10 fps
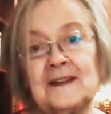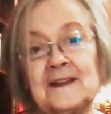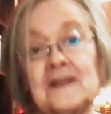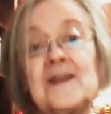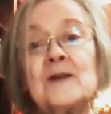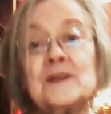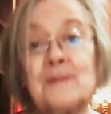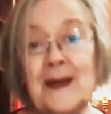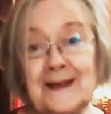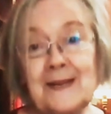And that was
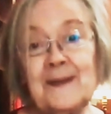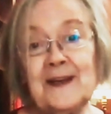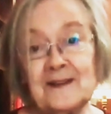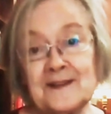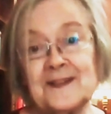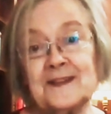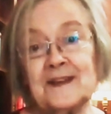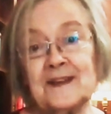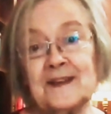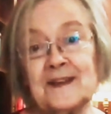mainly because
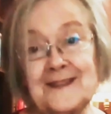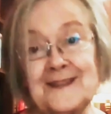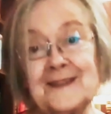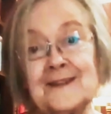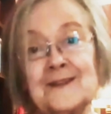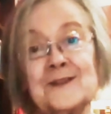it's easier